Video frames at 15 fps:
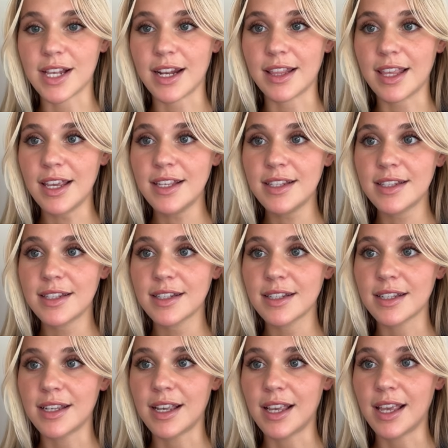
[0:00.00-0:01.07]
out of this.
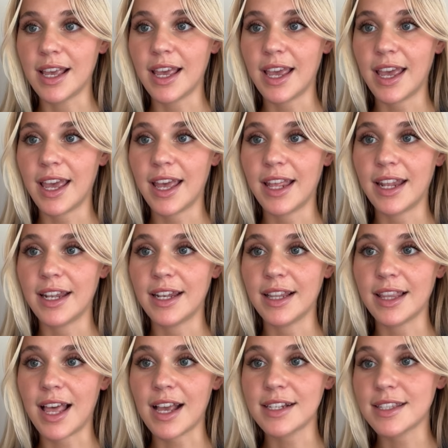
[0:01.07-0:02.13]
And
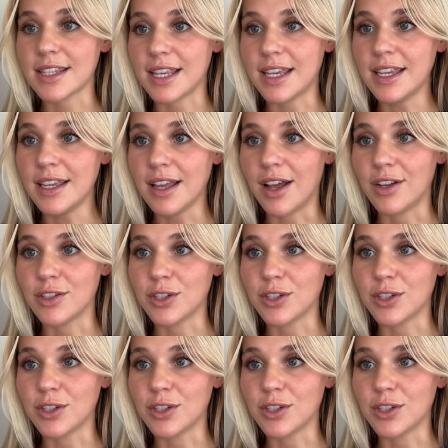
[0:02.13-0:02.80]
lastly, I'll